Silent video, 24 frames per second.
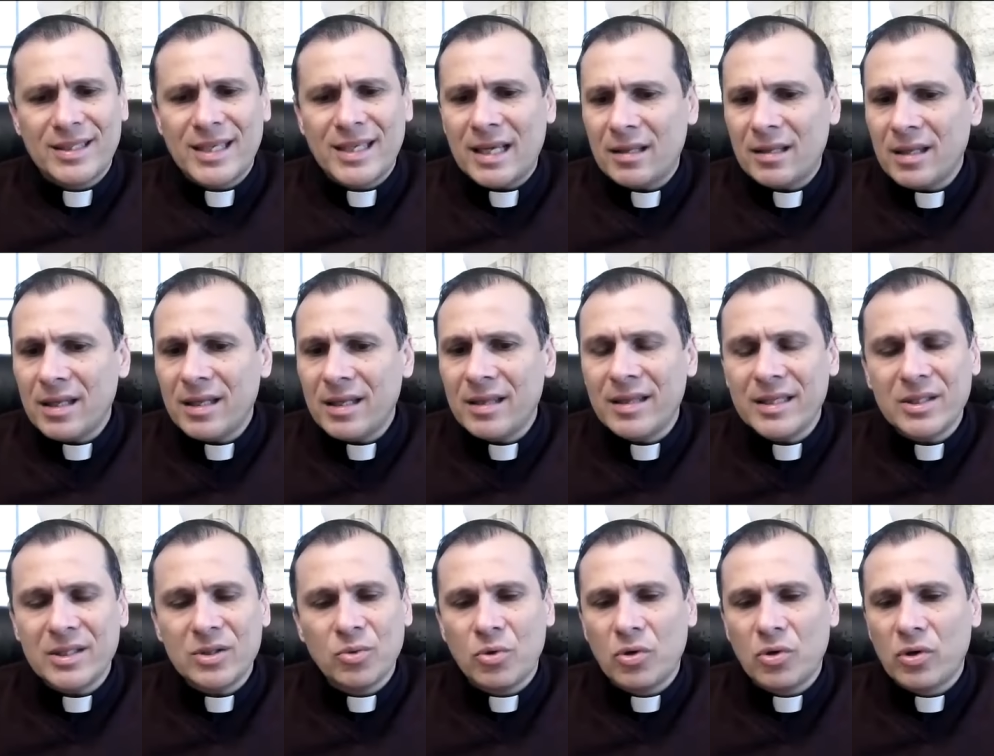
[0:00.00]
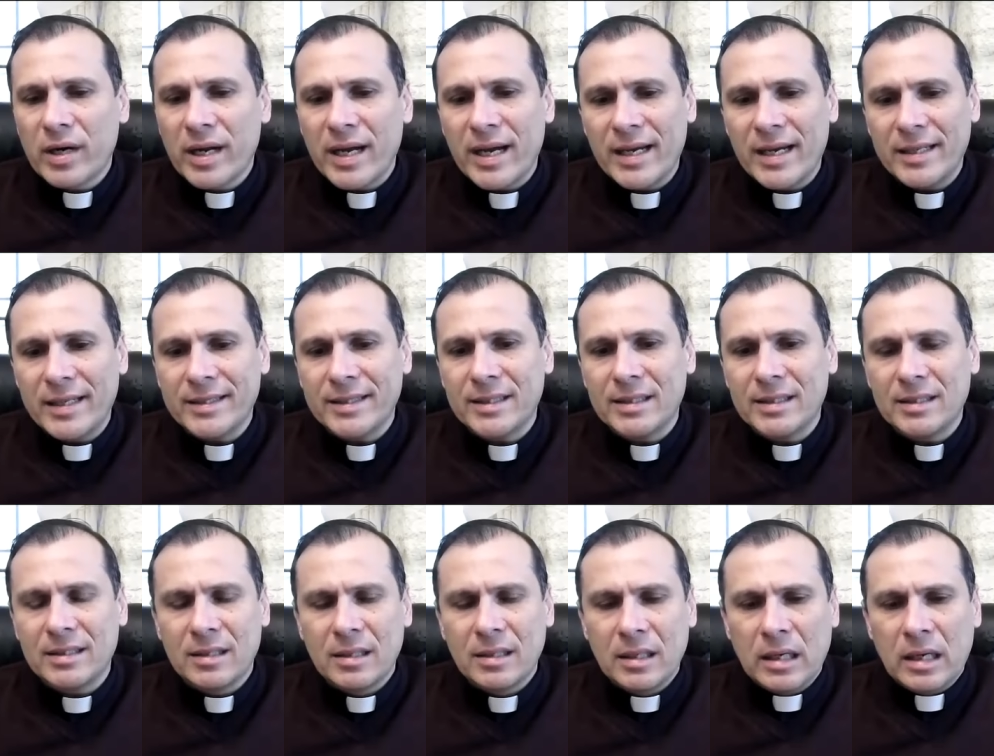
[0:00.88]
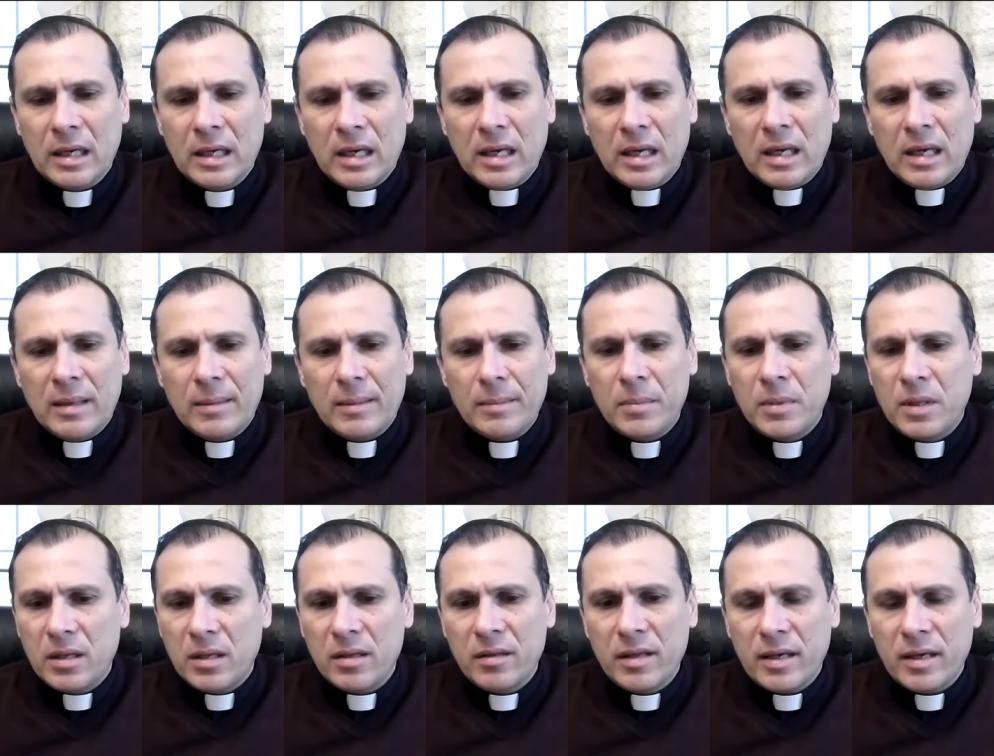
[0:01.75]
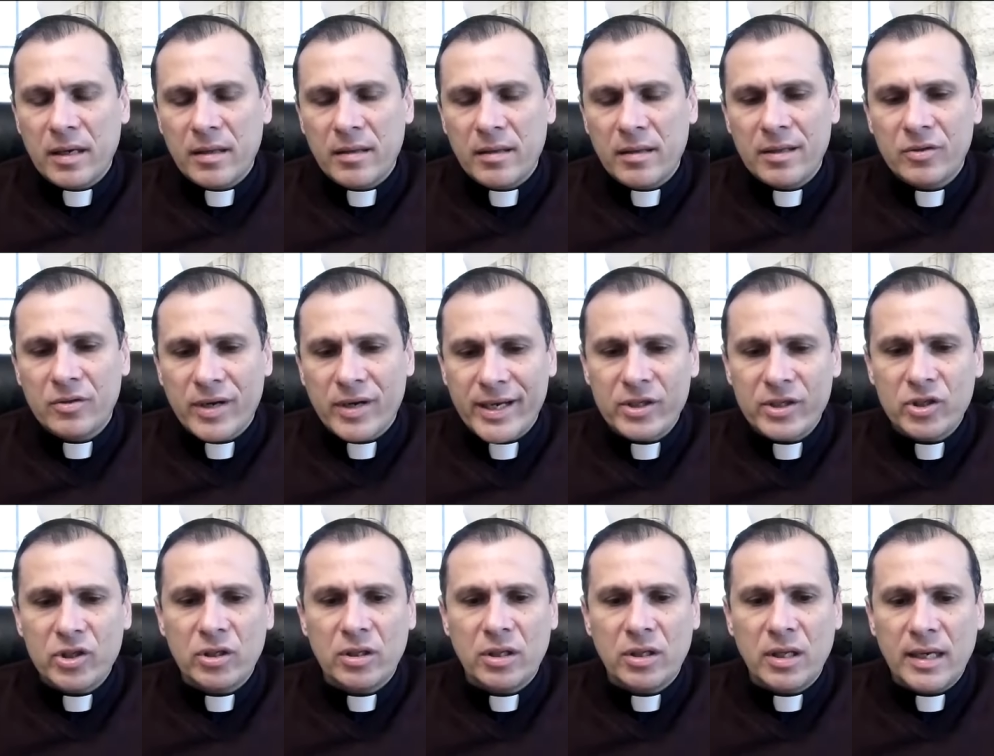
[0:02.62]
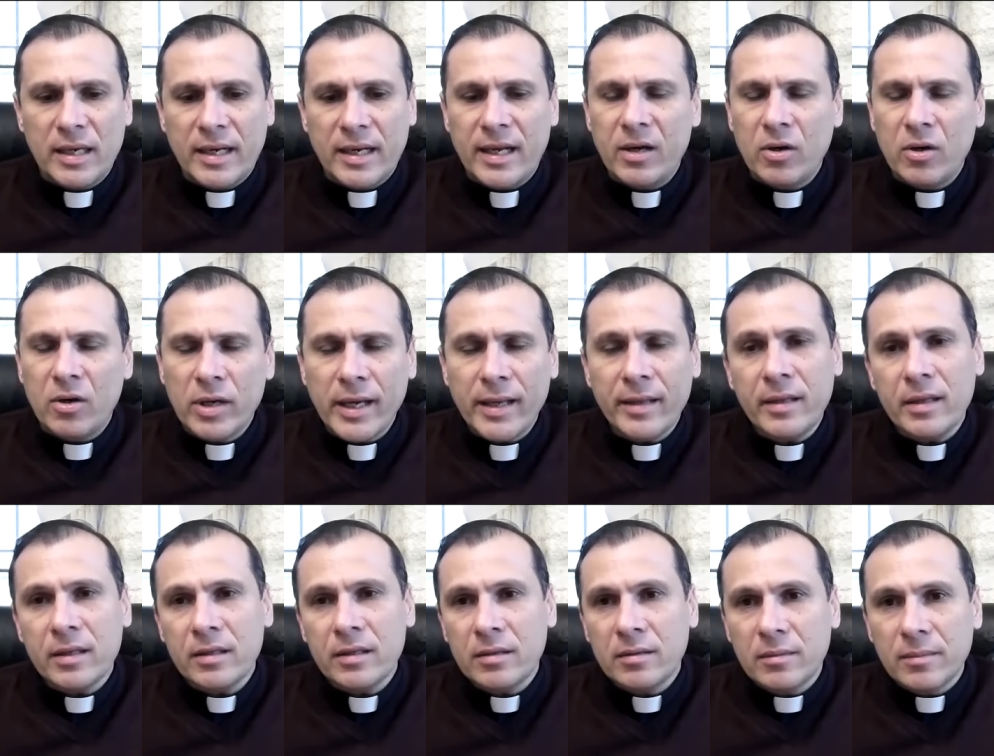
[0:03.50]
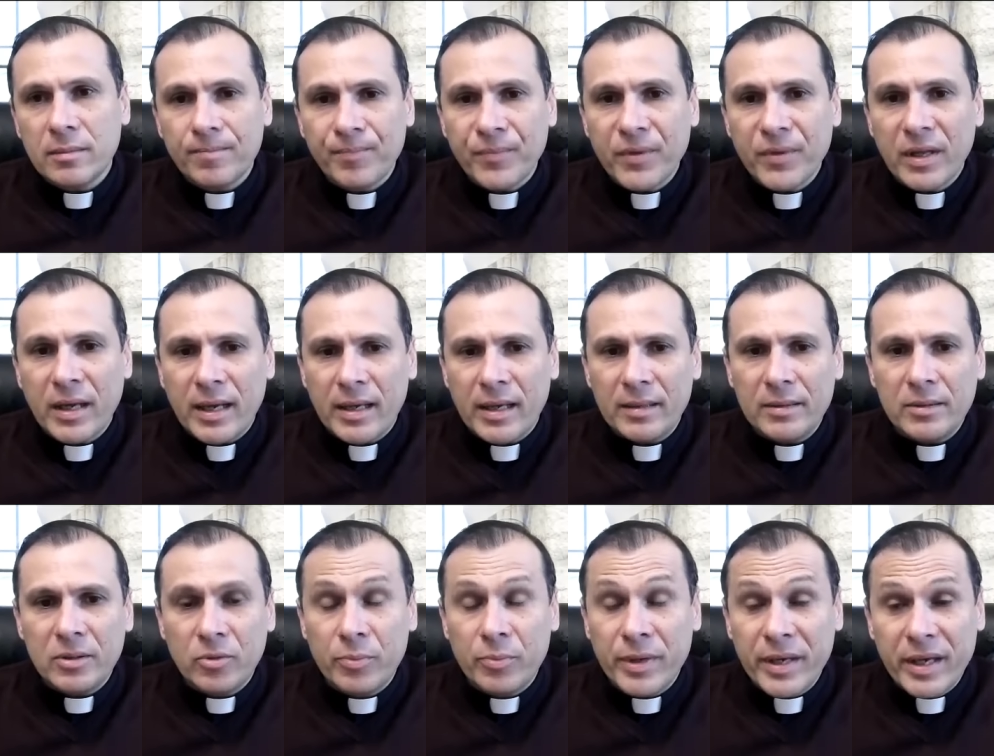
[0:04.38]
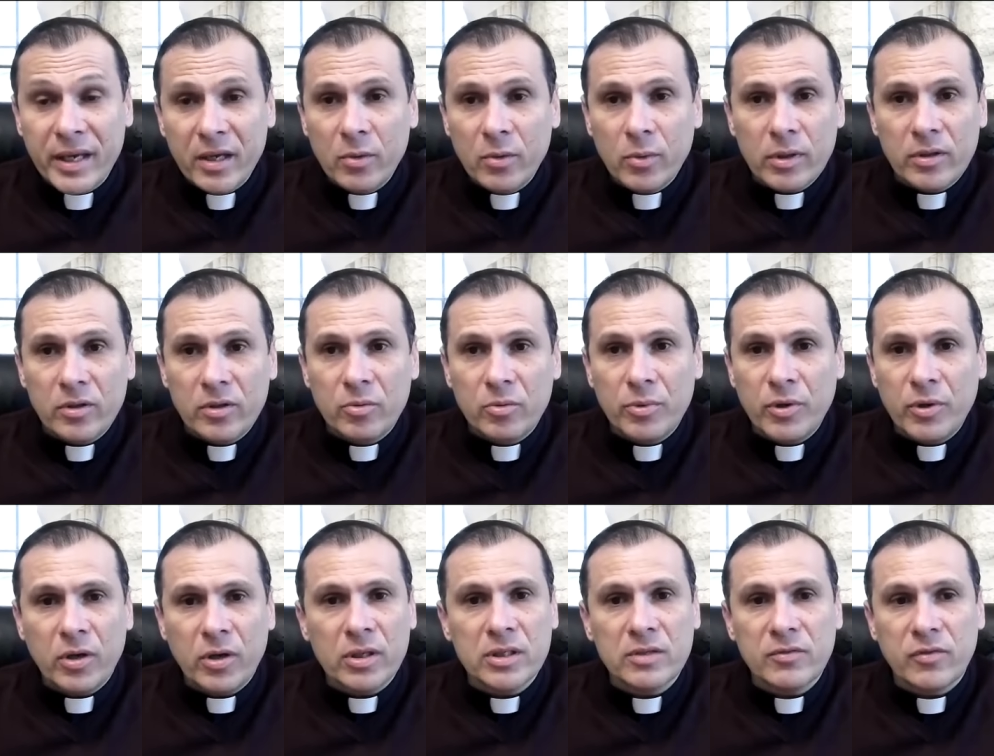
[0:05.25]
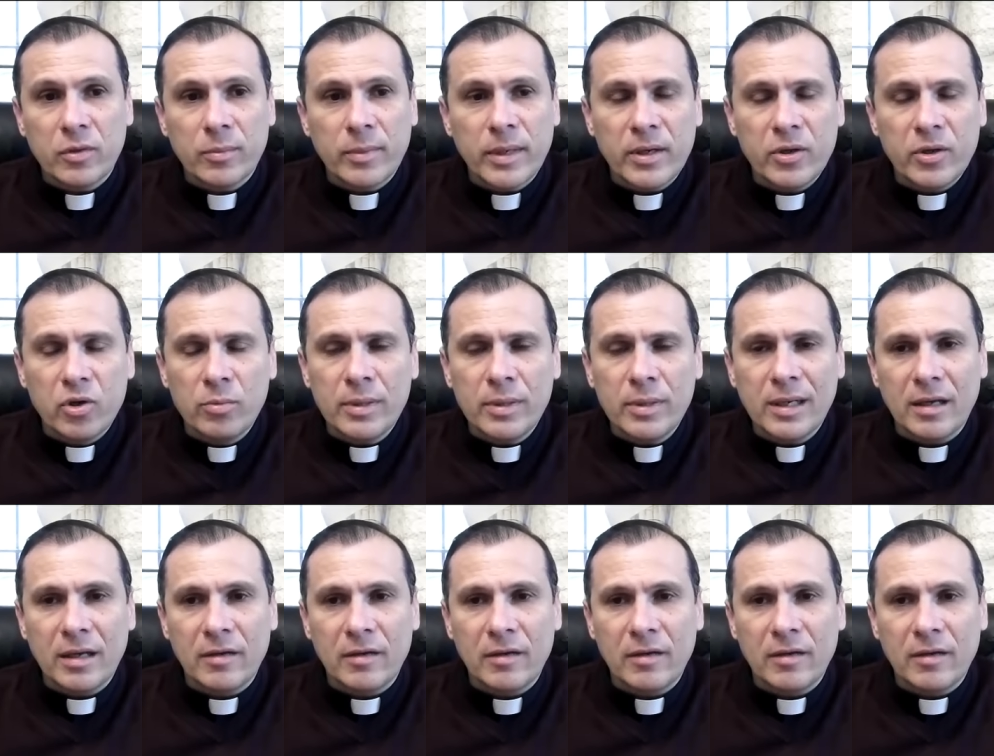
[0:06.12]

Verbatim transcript: Sadly, this war has the, the the tragedy, and I look at it to begin with, to be honest, from a human